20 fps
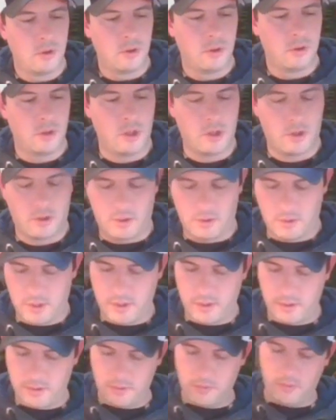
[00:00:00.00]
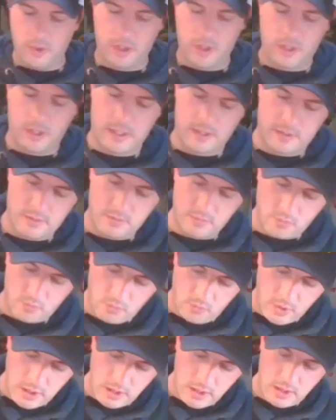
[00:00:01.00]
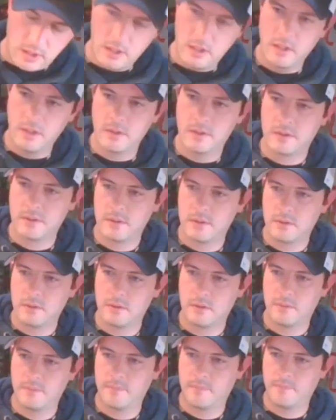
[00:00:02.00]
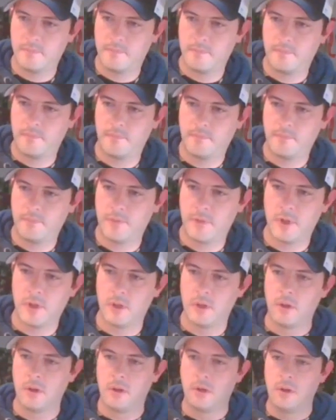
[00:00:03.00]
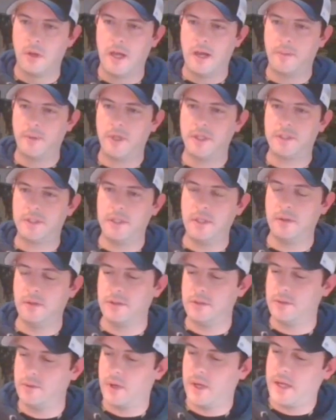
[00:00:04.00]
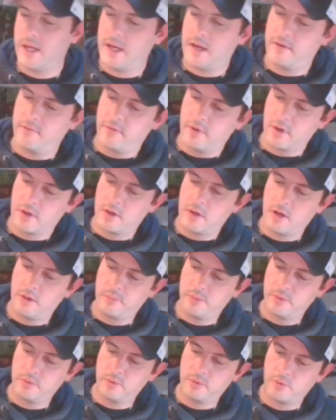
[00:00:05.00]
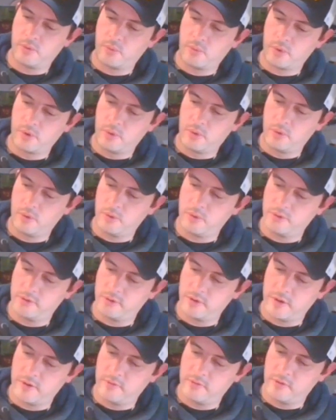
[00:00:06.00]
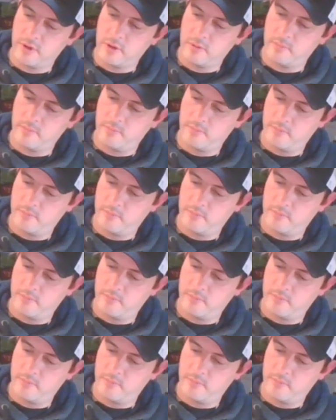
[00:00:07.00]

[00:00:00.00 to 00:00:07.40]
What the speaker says: All right, we got some Wheaties. How many Steelies do I have? A couple rolls of them.